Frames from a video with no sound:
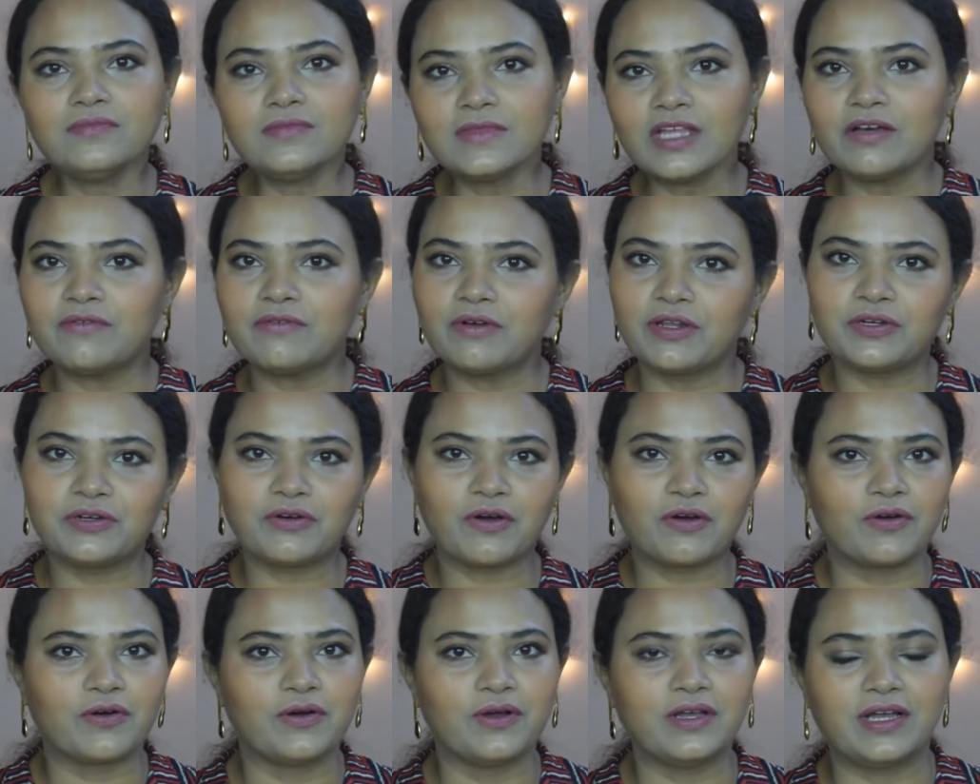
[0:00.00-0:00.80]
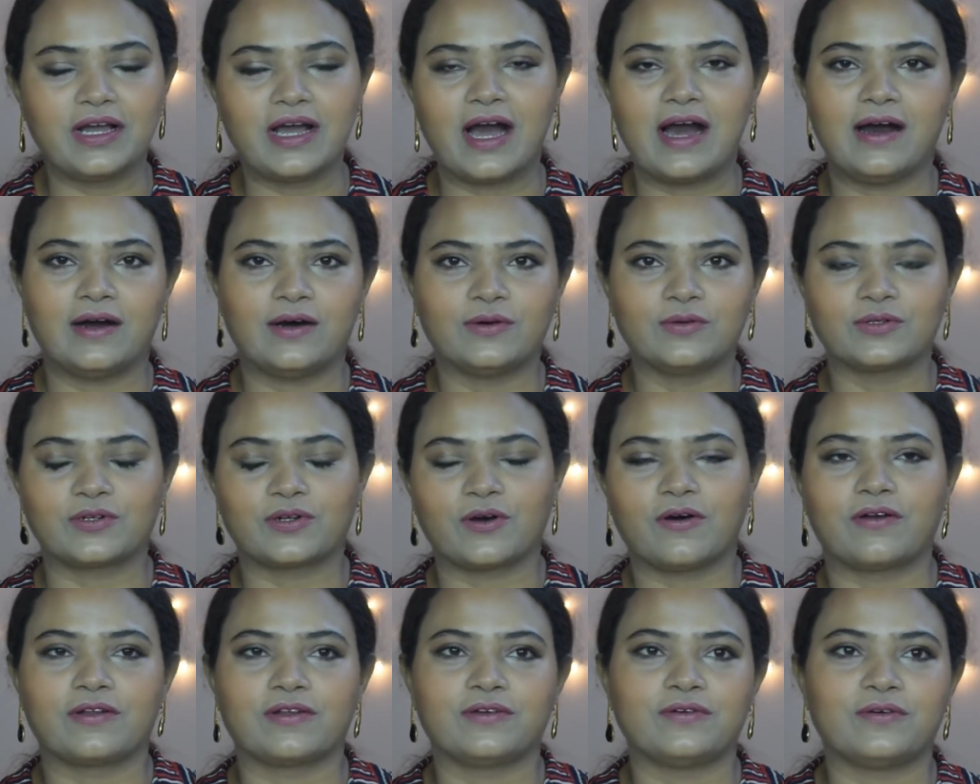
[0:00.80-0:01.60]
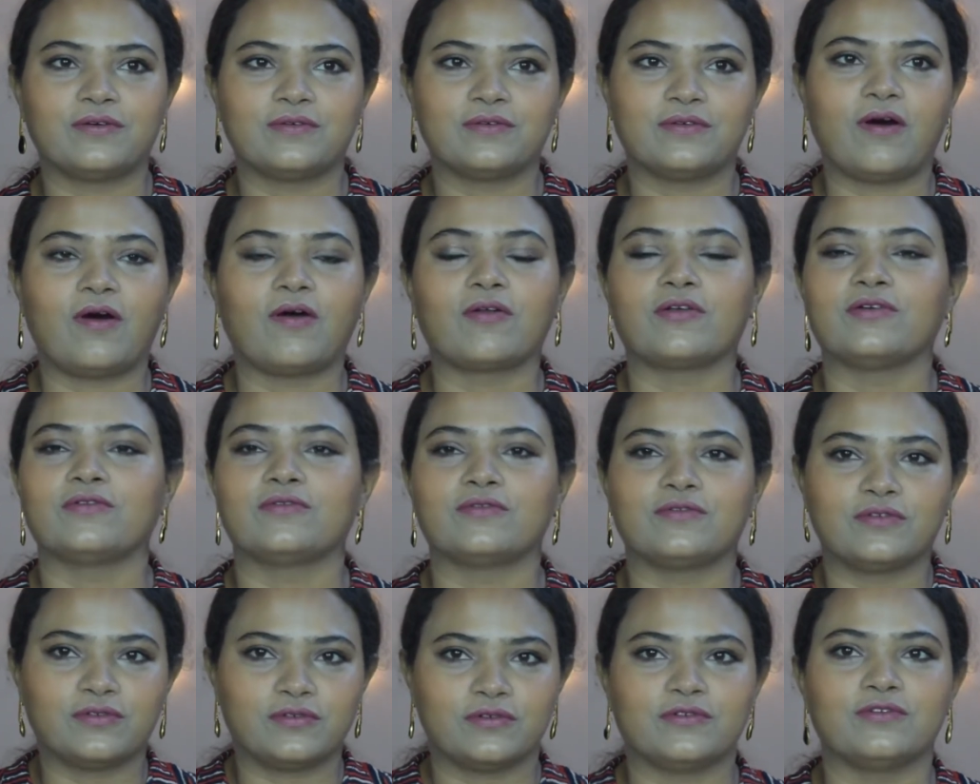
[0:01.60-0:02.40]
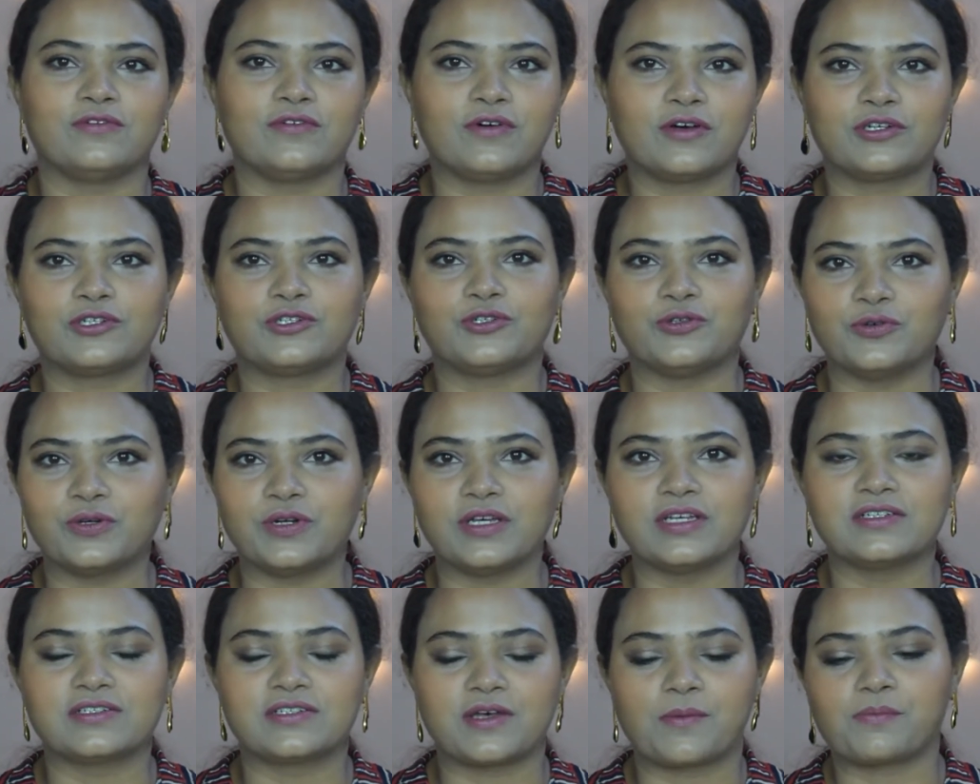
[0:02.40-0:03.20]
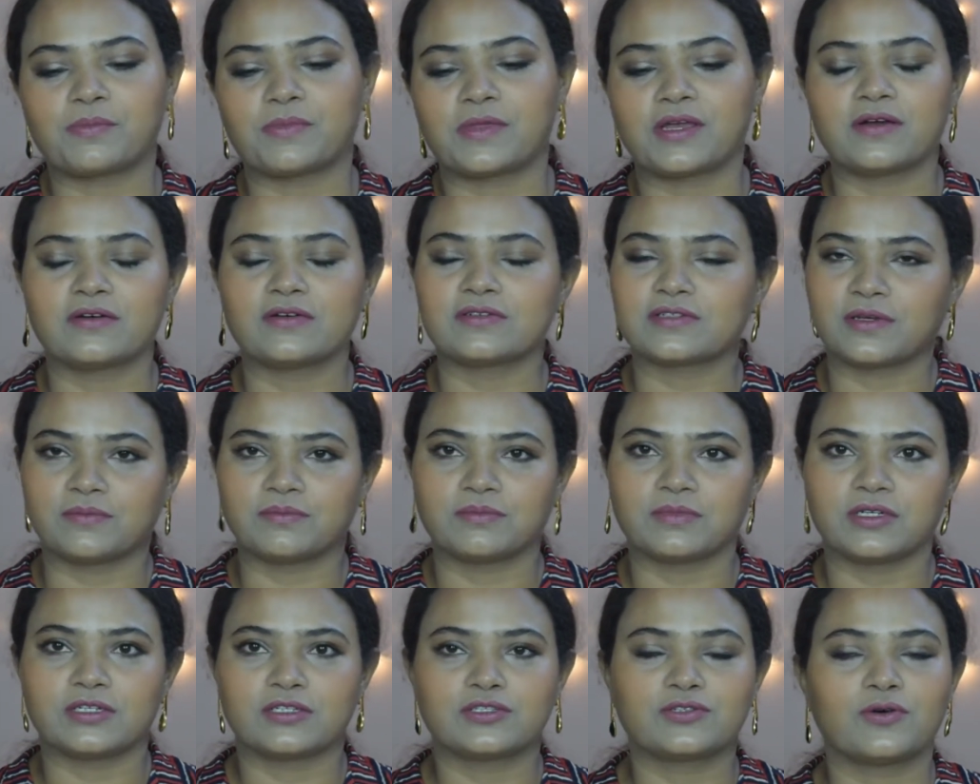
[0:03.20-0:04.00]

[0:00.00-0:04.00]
when you are going out, or you're shooting something or something.